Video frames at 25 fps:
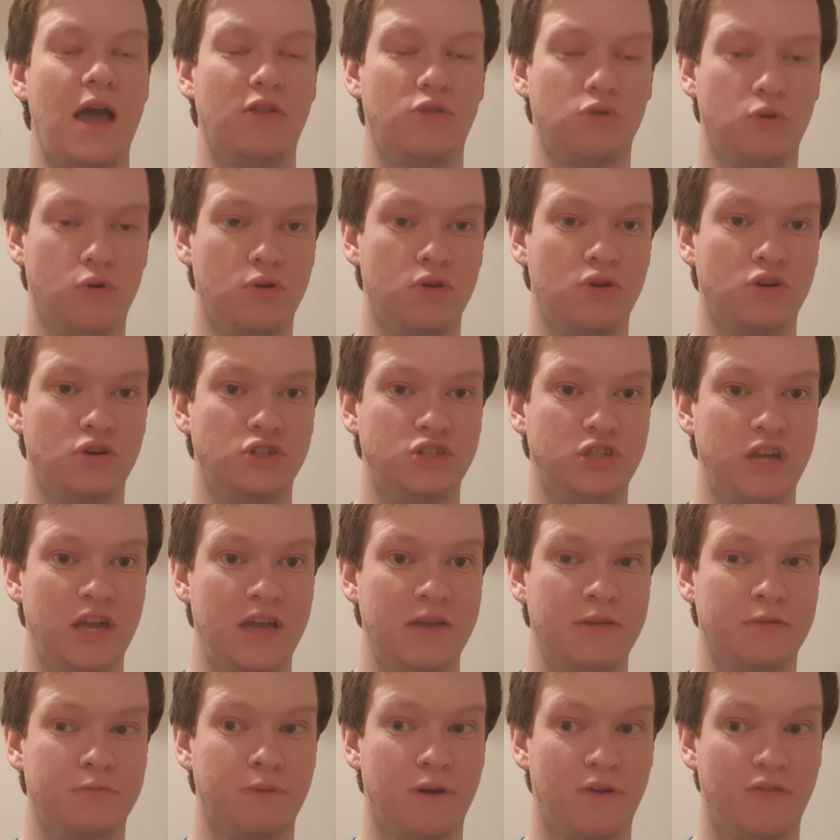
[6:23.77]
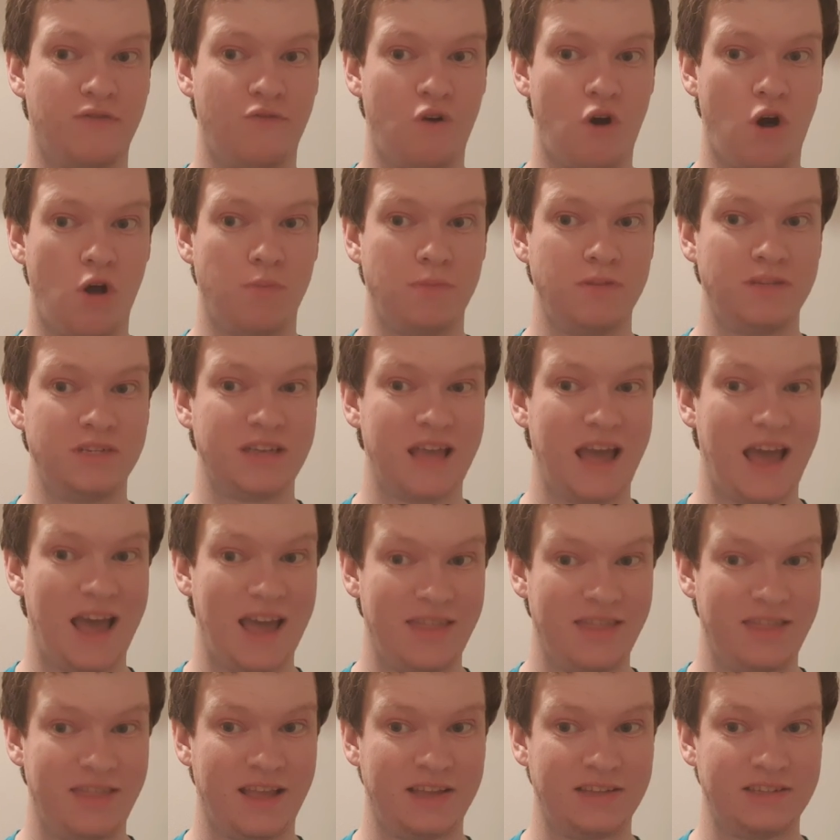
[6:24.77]
Tony O'Shea's performance
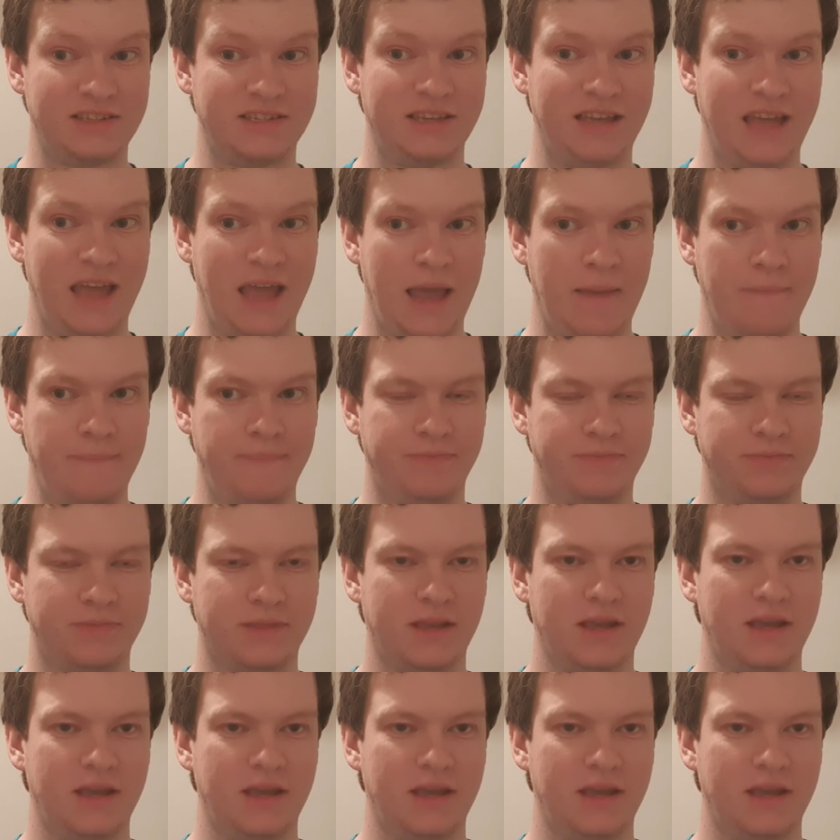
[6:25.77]
in this game.